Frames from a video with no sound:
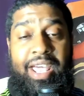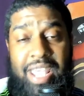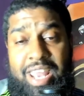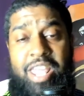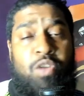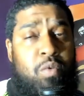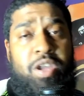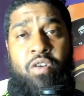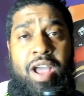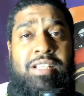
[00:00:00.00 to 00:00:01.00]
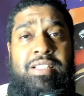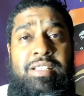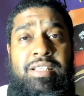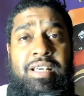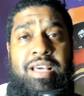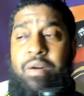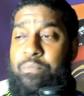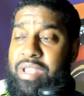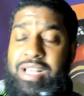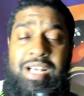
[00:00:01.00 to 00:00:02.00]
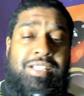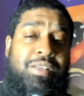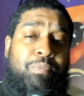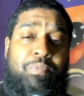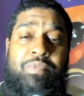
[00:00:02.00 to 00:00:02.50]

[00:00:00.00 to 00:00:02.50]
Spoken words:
and he regressed because the